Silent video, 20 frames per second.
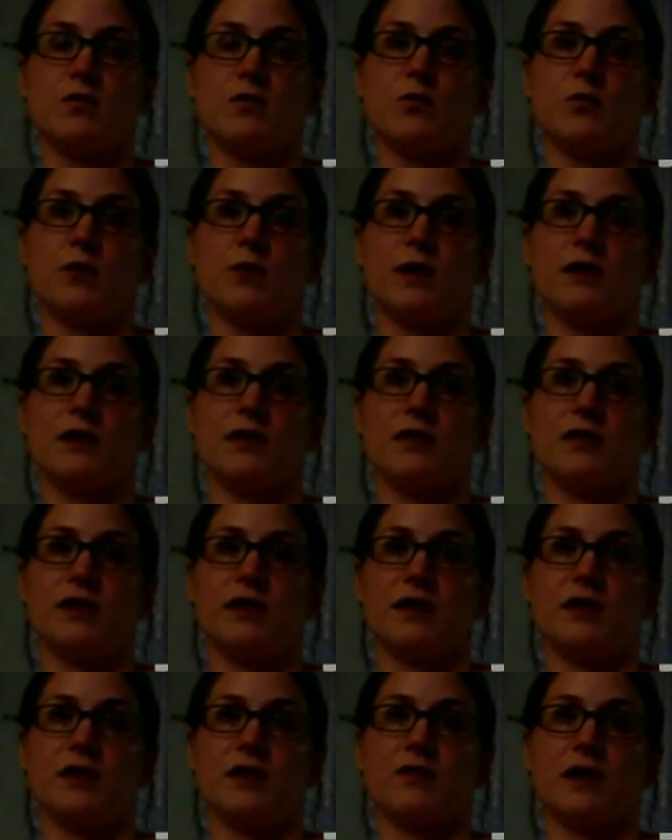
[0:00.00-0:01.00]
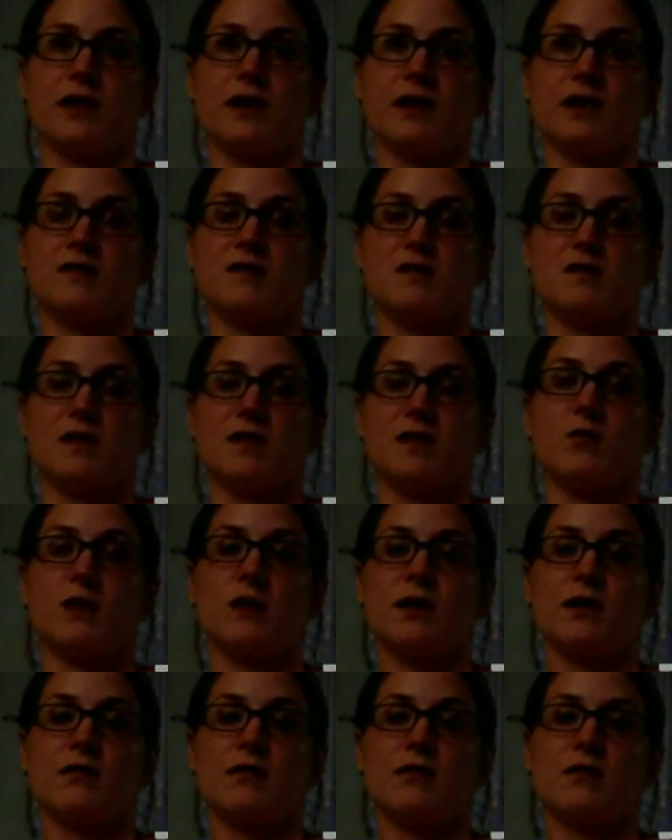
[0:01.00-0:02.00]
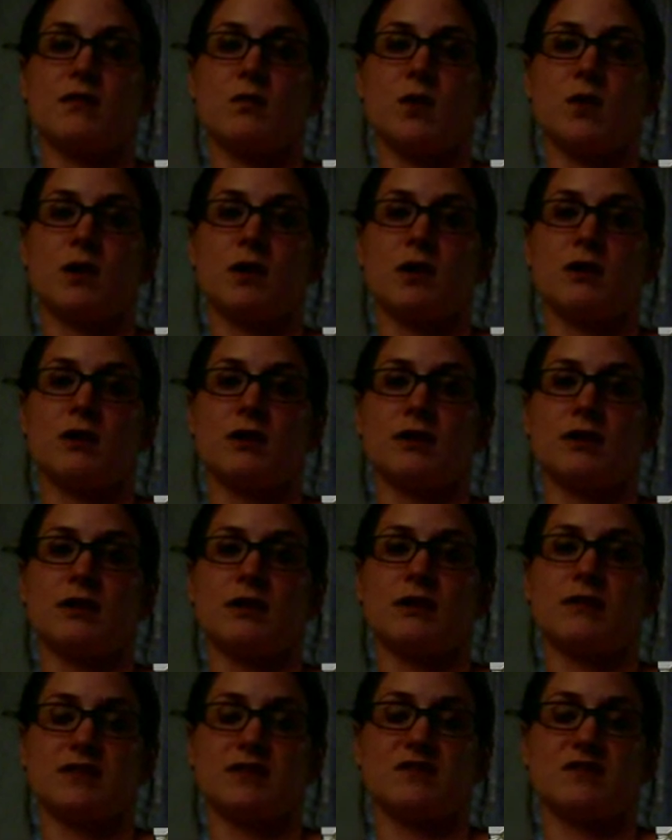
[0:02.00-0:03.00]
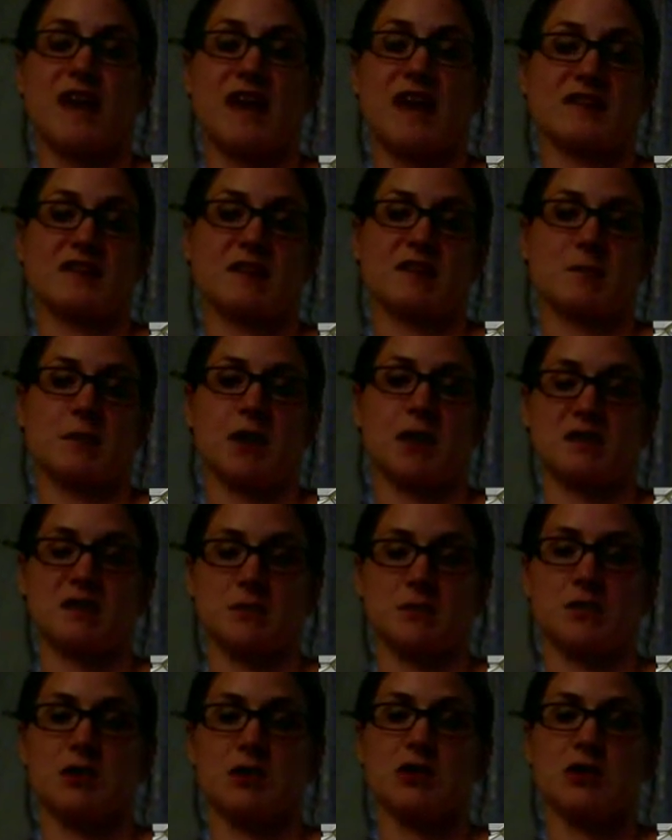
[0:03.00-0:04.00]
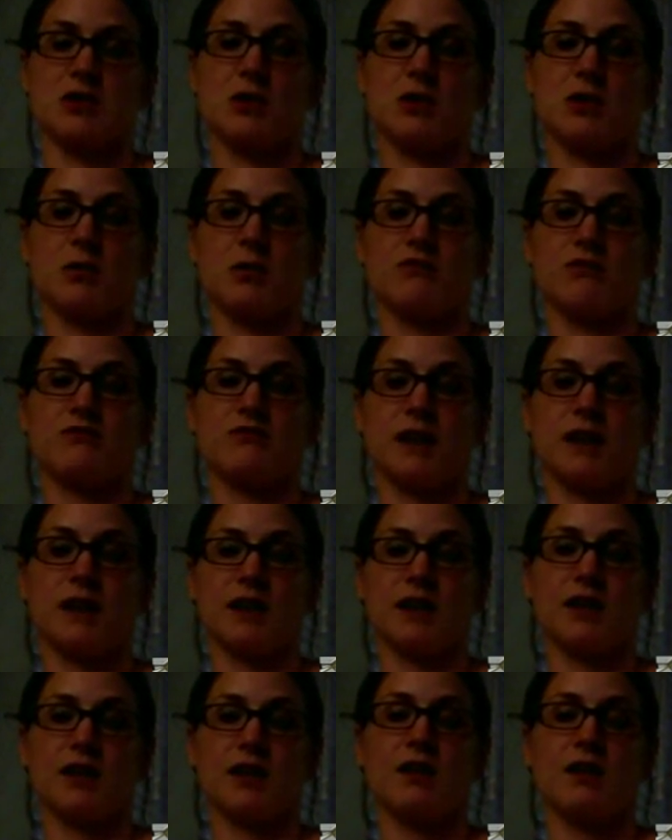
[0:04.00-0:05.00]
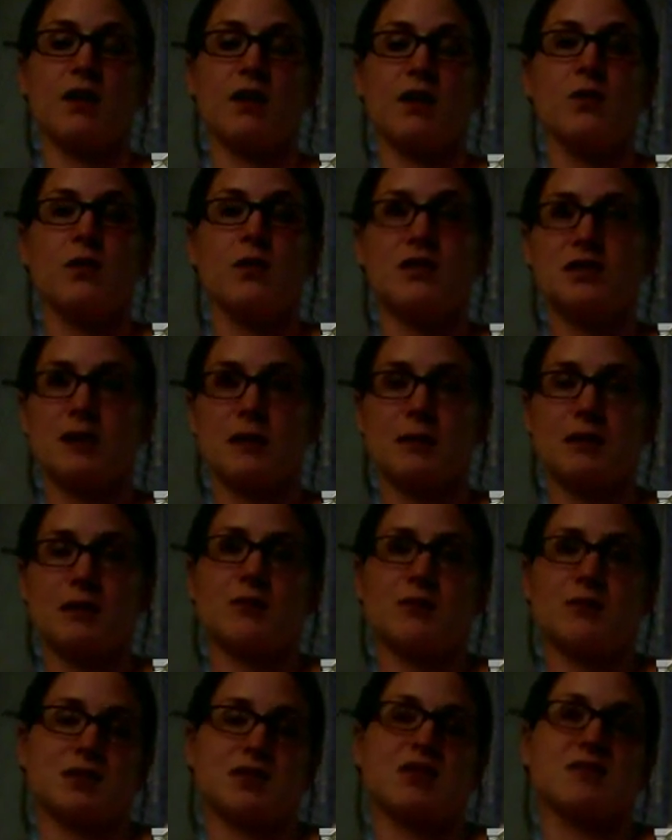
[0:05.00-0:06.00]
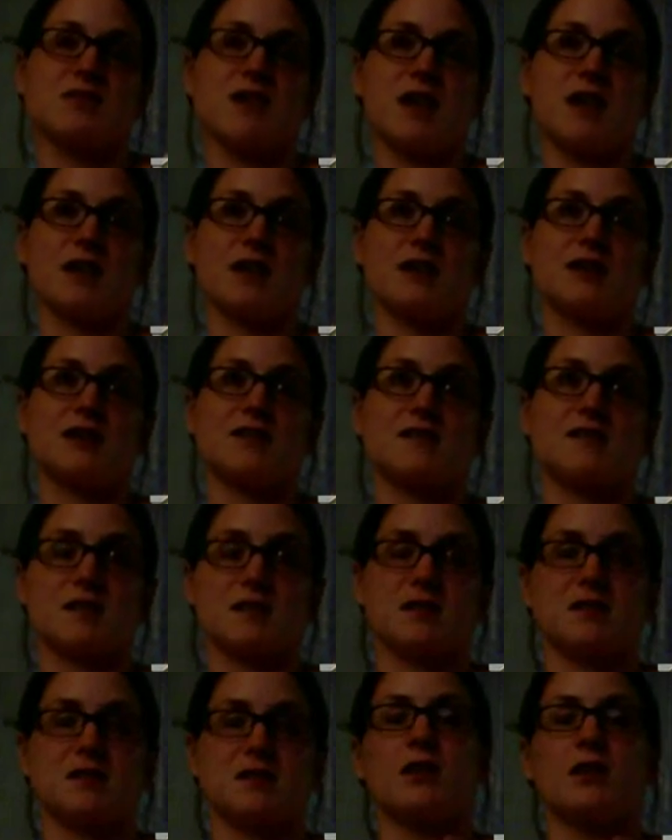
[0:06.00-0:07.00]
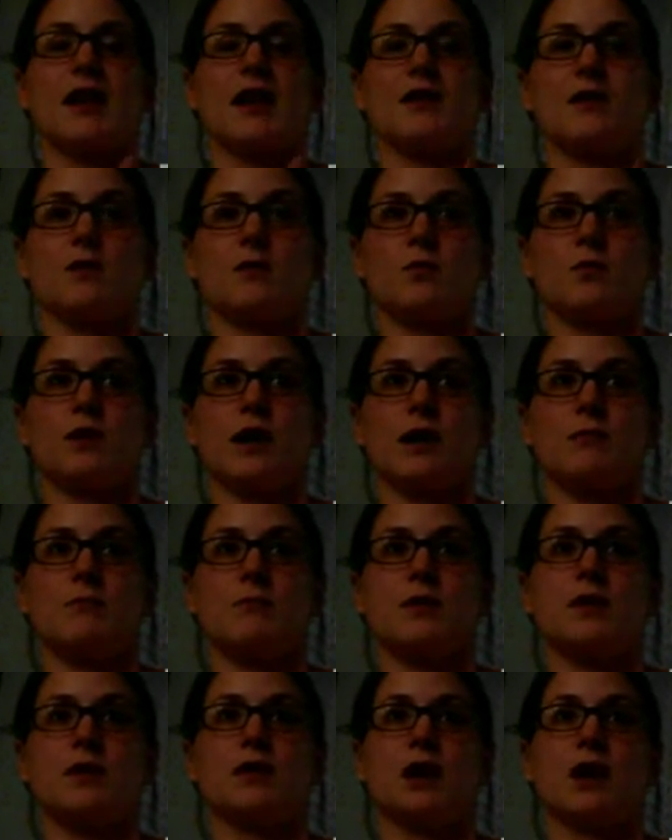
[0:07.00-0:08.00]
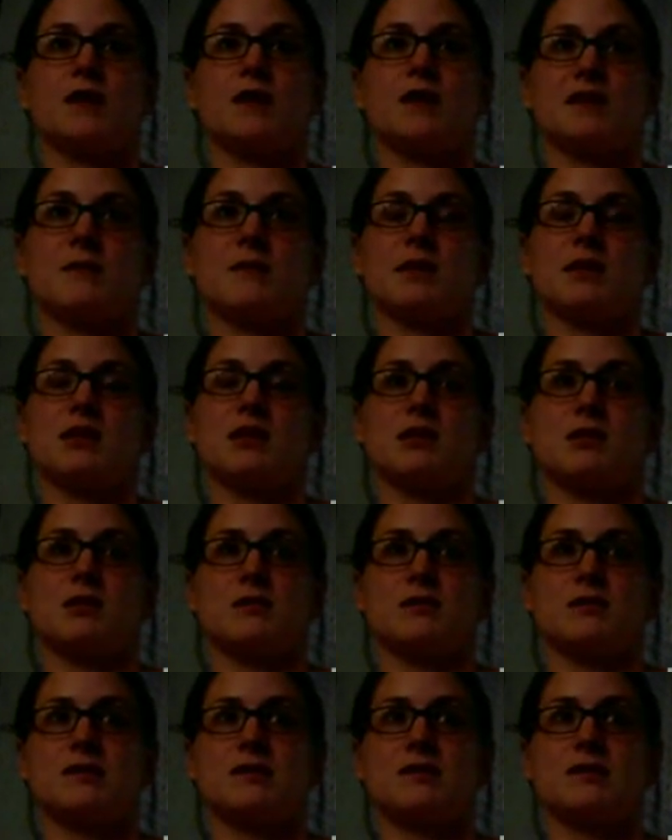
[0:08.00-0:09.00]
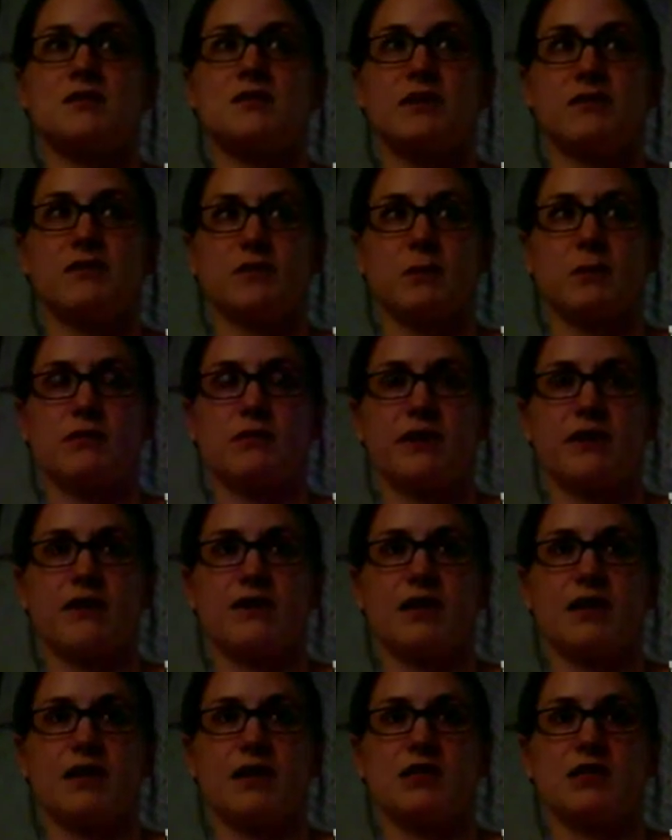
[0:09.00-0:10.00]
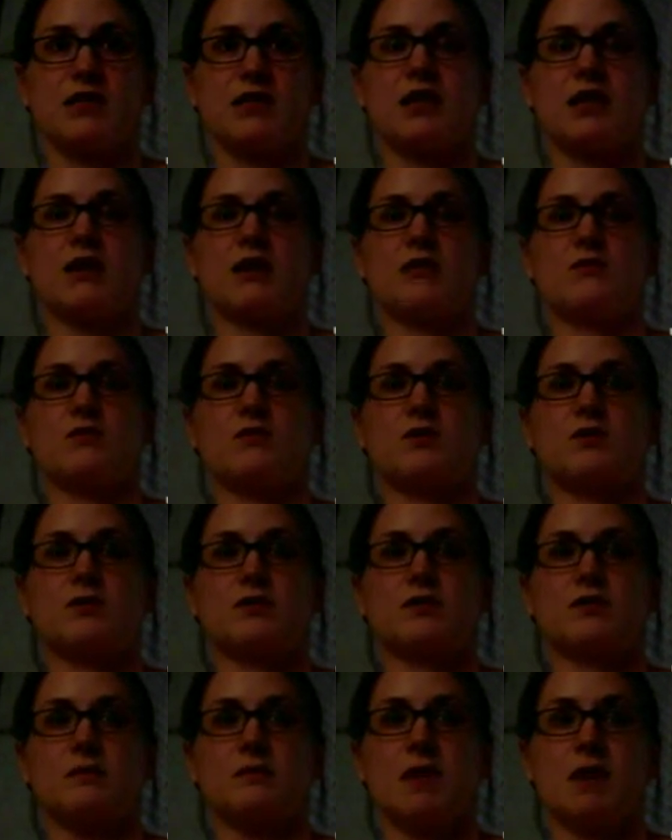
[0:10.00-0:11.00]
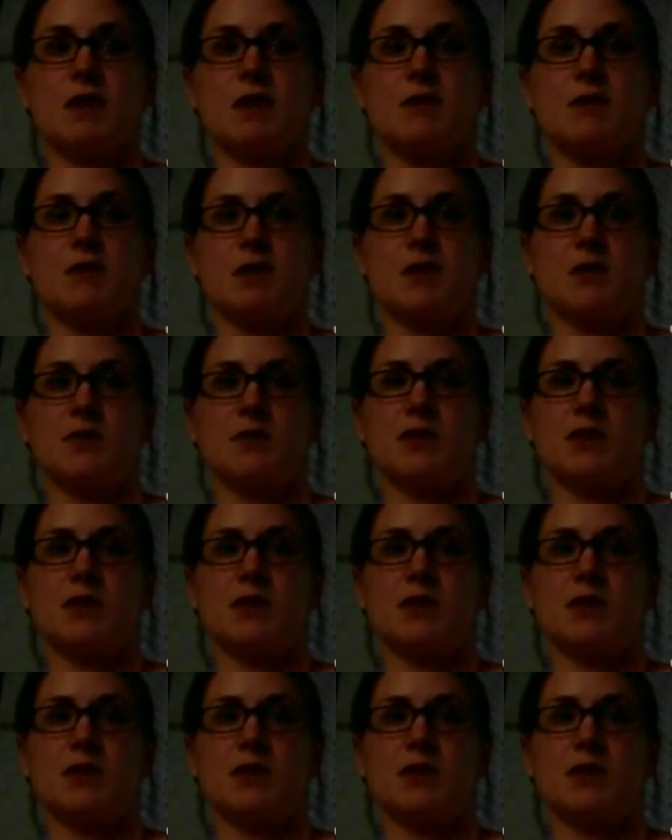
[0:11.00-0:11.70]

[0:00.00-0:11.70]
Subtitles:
with it graded, so they want the water to leave as fast as possible because you don't want flooding, which is a valid concern. So like when I built ours, I made sure it was 10 feet from our foundation, which is the minimum